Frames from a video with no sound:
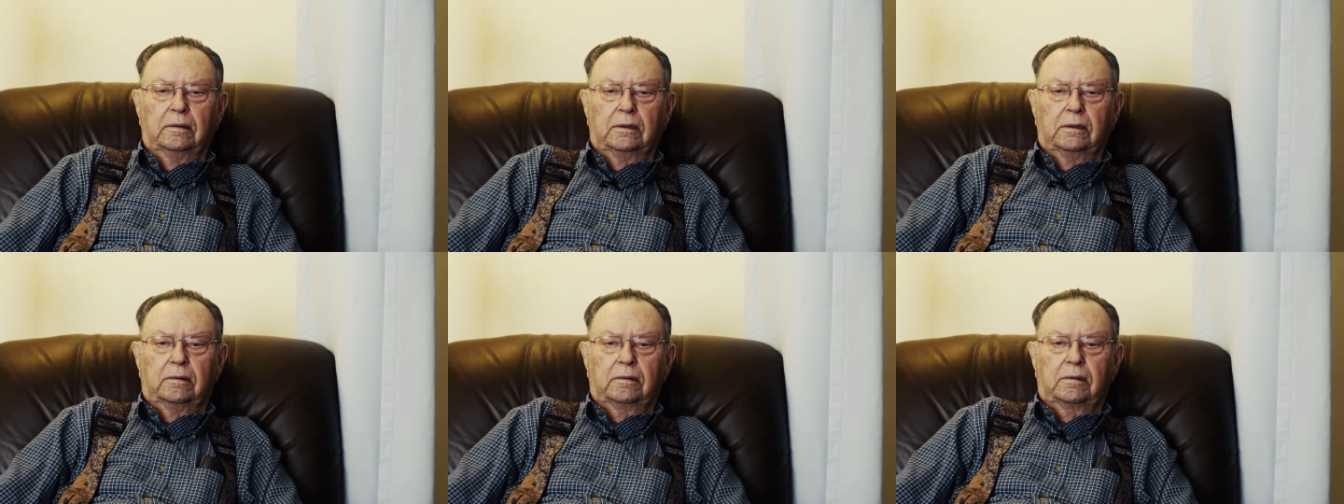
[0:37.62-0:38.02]

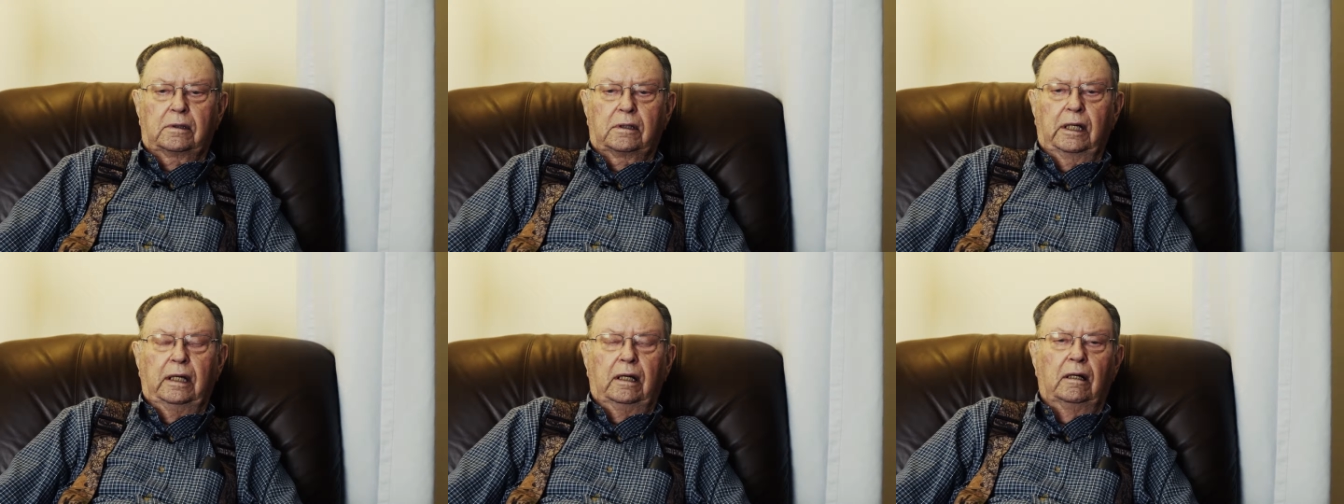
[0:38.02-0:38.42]
uh,
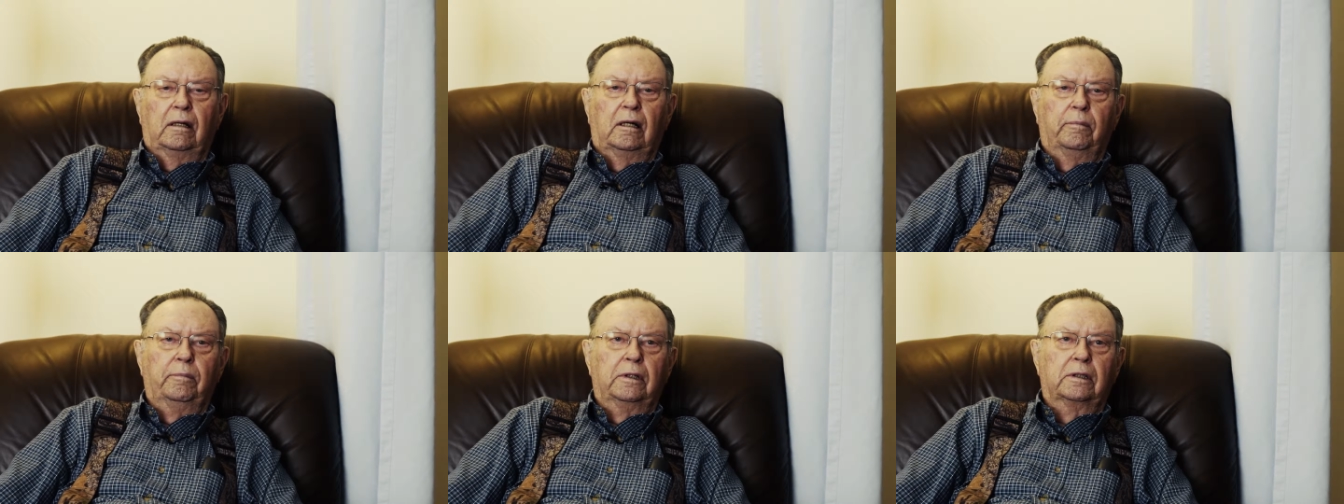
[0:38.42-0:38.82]
state
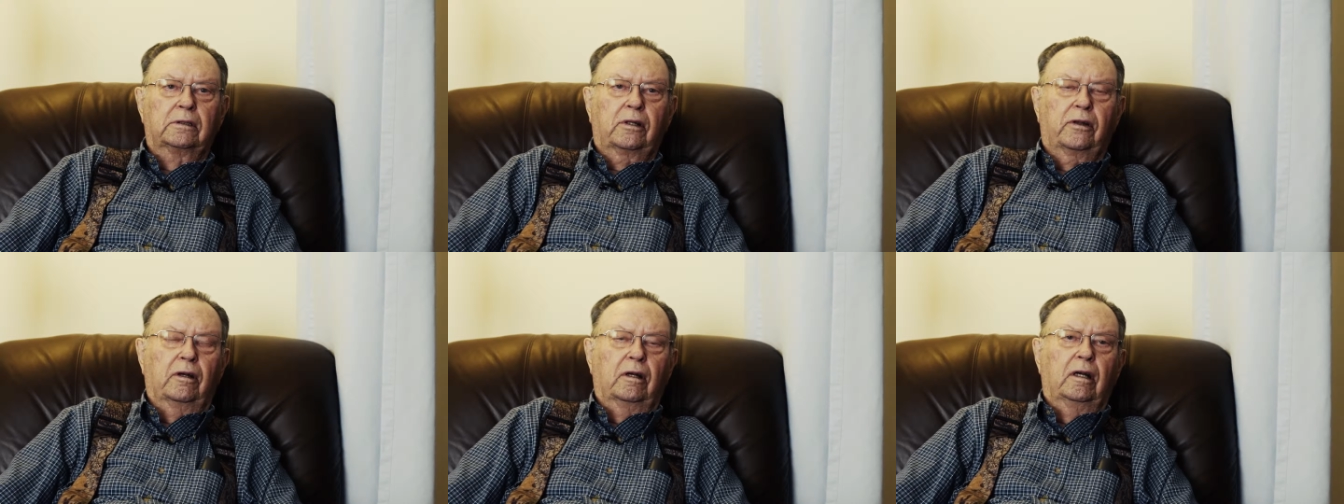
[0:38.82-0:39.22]

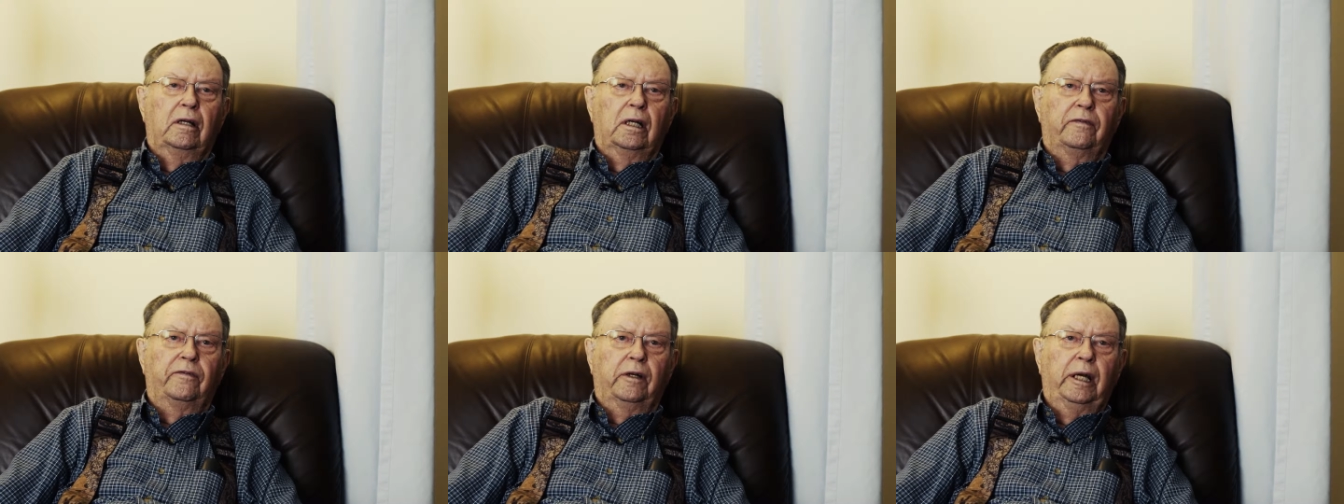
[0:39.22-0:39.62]
lobbyists thought
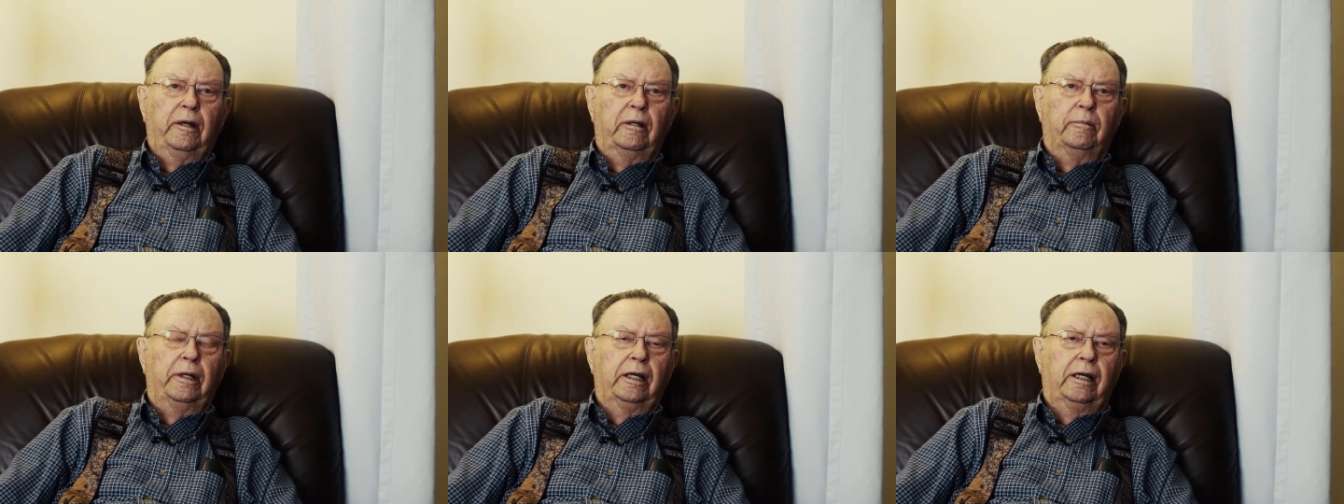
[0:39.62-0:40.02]
enough of
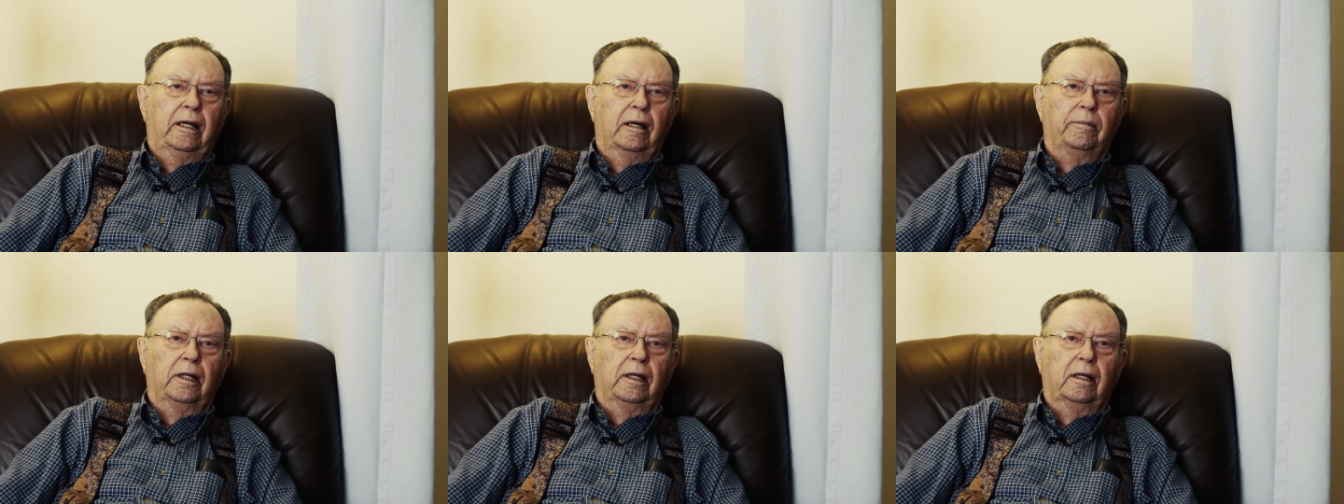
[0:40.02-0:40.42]
him to make
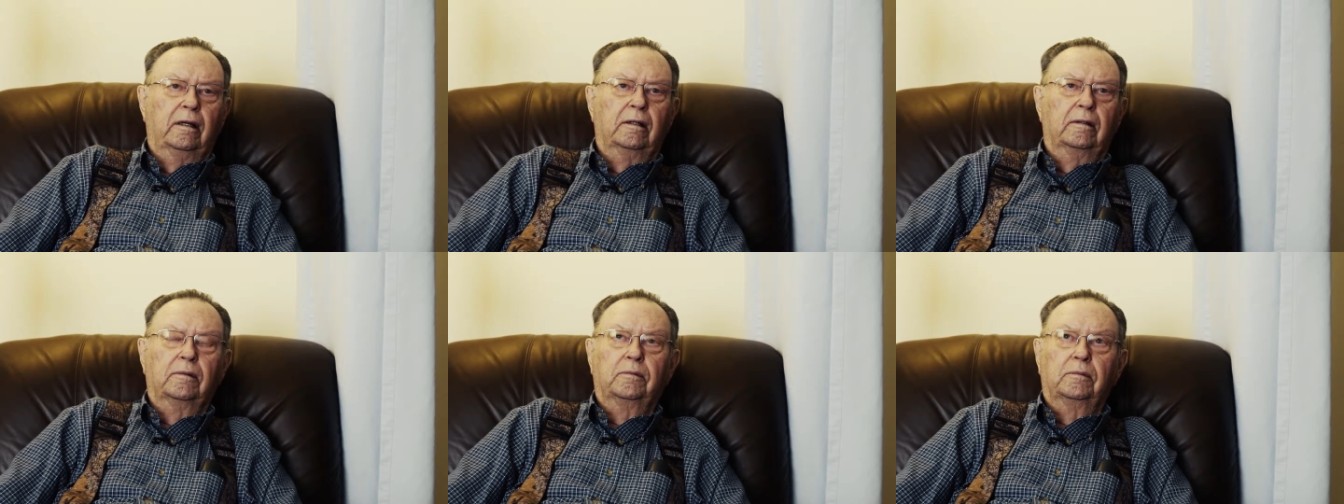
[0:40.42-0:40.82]
him
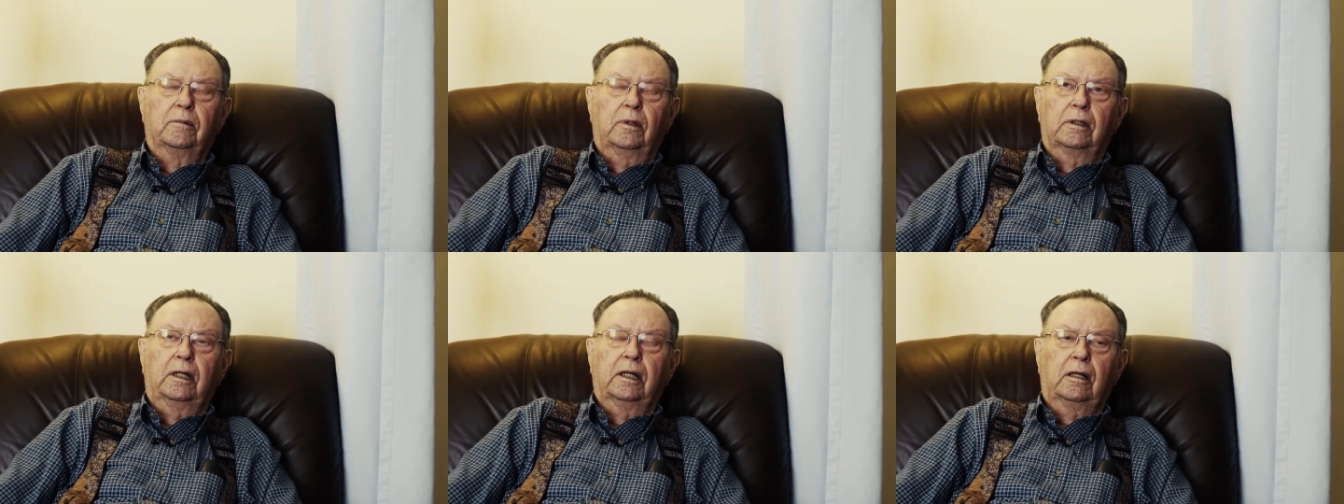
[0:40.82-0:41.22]
the
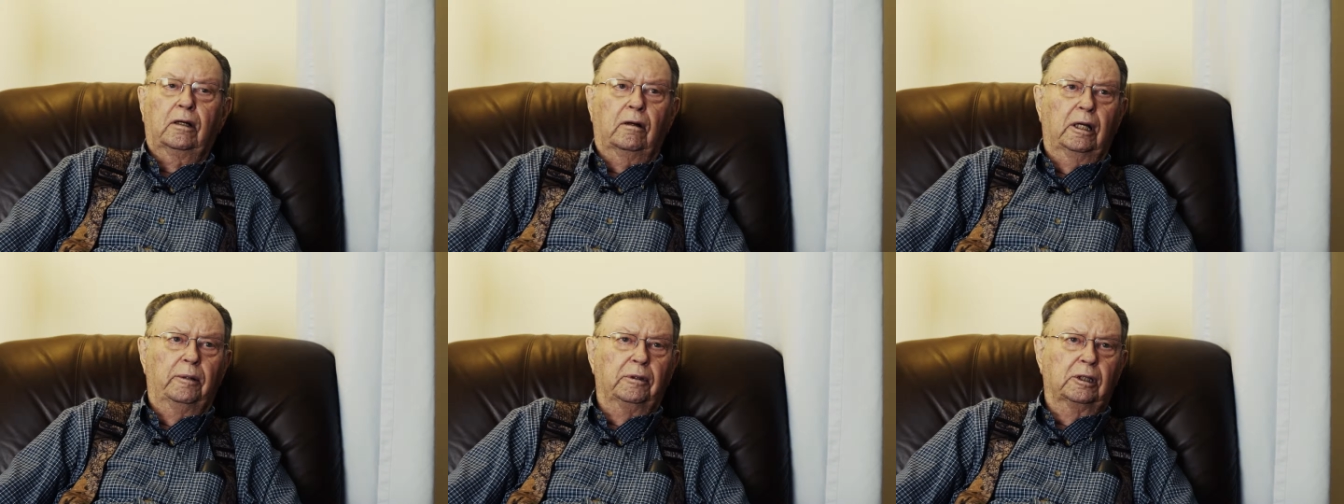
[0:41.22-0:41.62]
what they
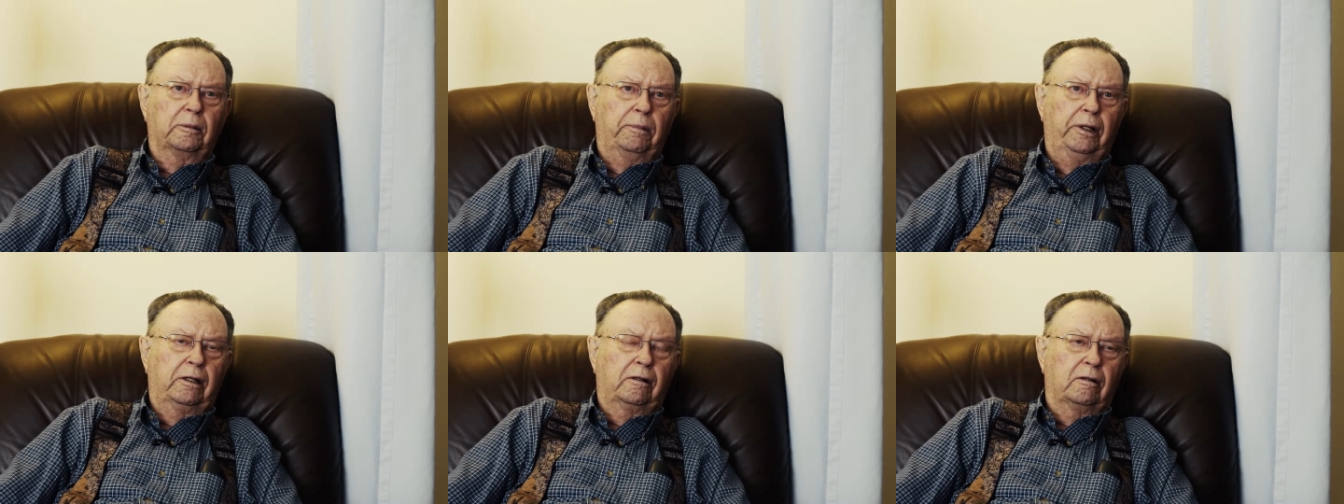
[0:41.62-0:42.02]
call him the
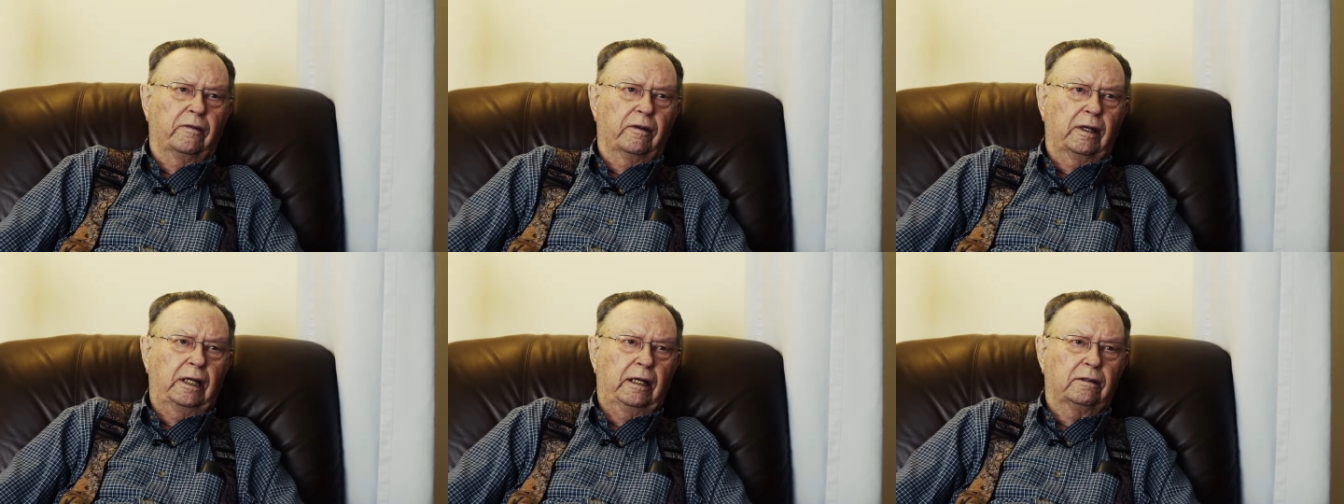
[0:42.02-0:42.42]
Speaker
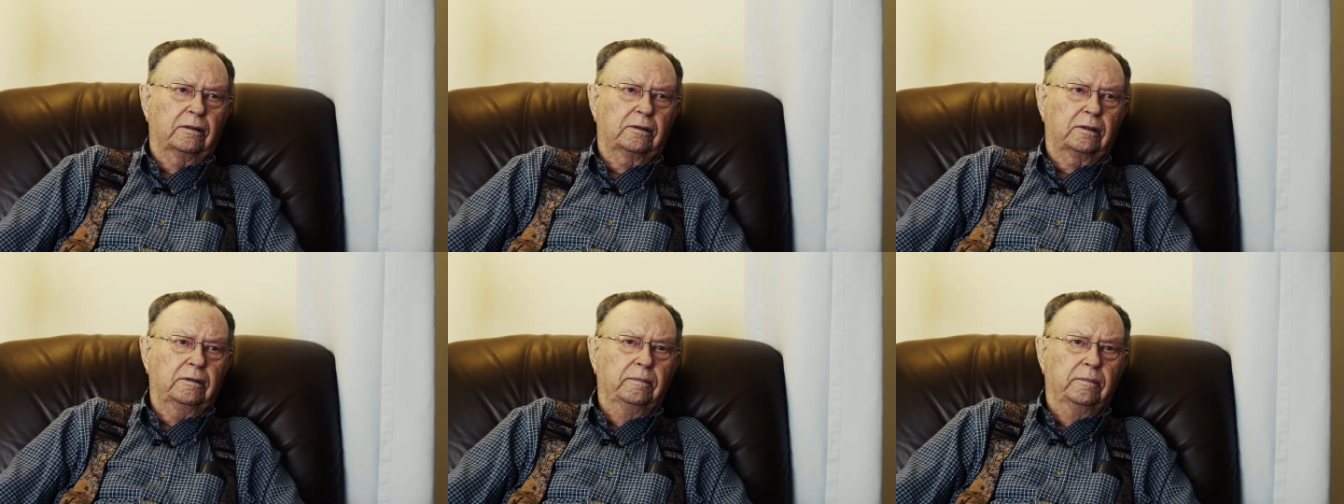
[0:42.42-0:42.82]
of the
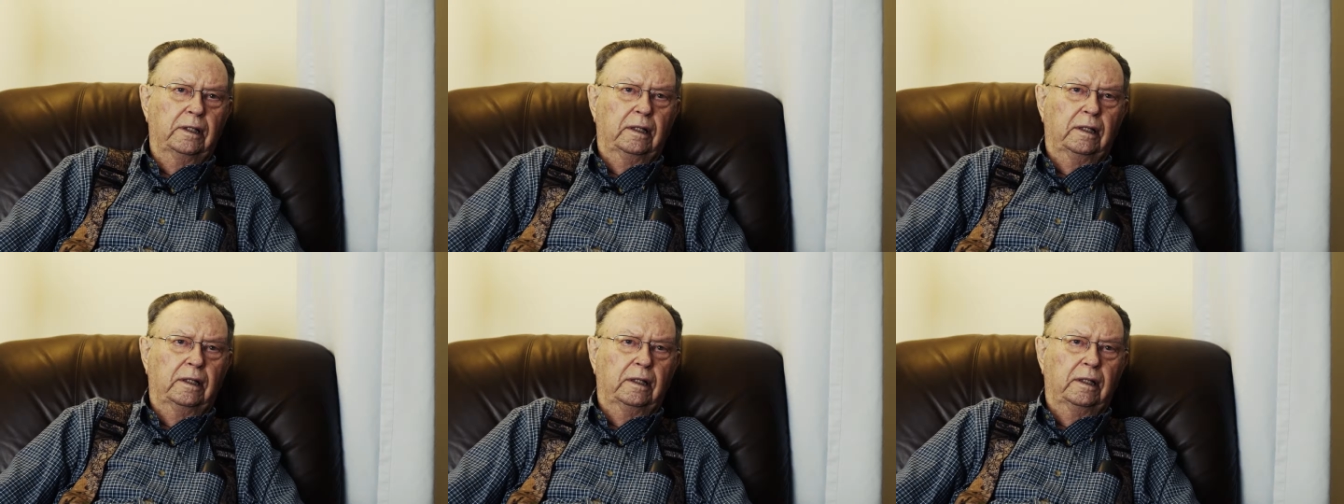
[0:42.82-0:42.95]
House